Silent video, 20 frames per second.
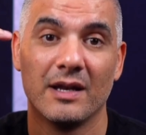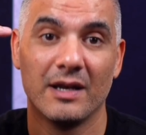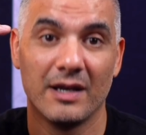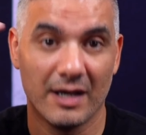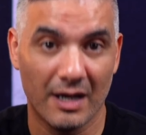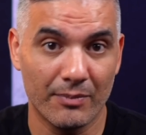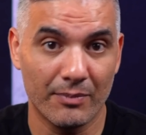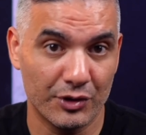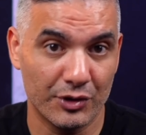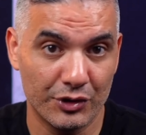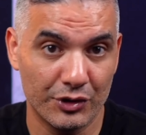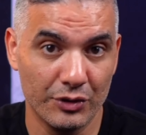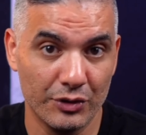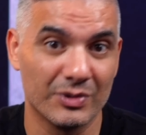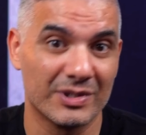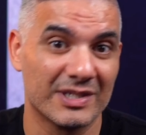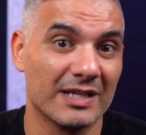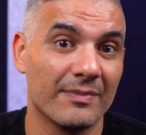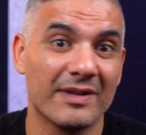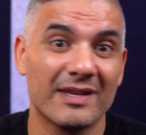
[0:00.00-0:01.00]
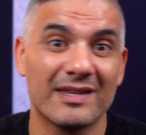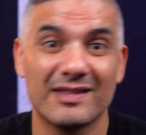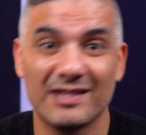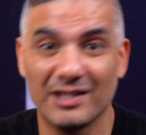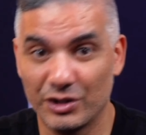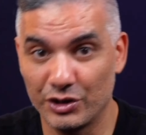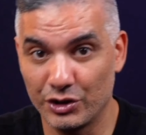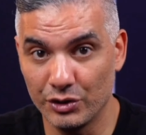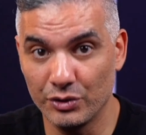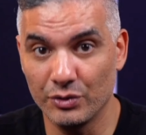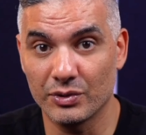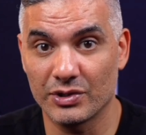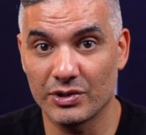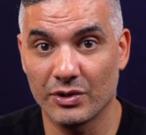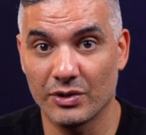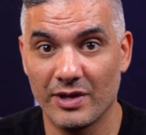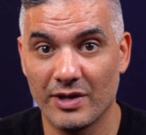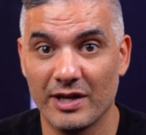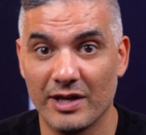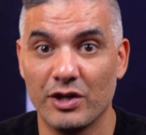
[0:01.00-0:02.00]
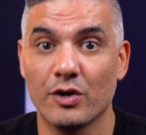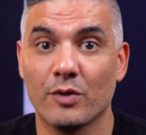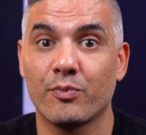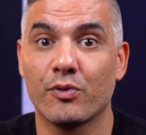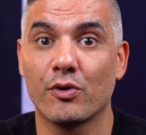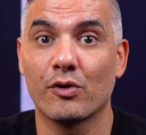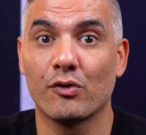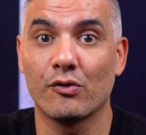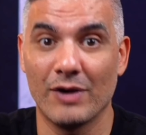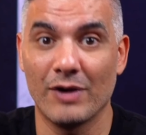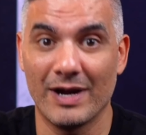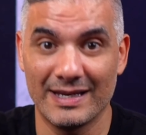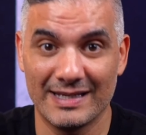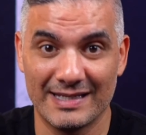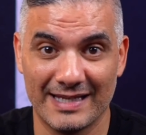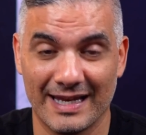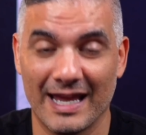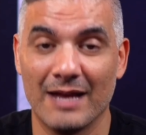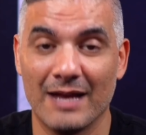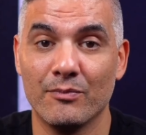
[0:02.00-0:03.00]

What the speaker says: Number 2, something to do so that you're progressing